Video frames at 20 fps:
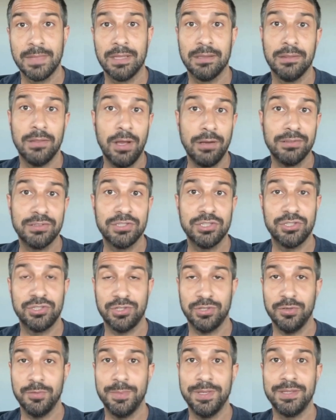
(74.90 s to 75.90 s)
Luck
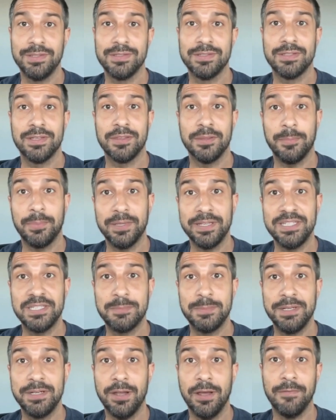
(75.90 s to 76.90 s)
determines the
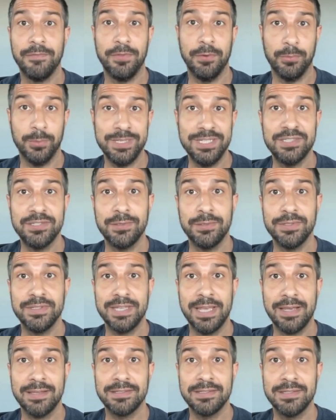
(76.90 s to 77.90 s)
placement of the resource
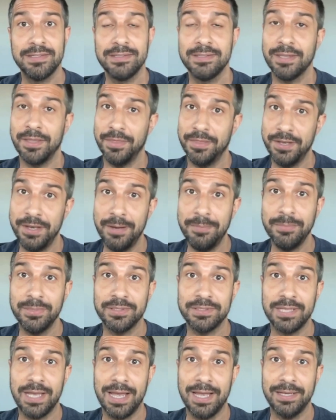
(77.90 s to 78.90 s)
hexes, the number
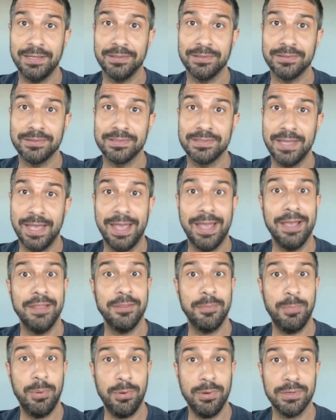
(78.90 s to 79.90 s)
tiles, and the
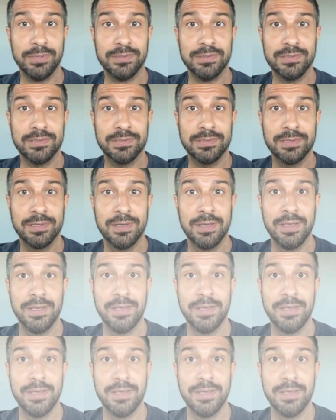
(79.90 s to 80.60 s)
ports.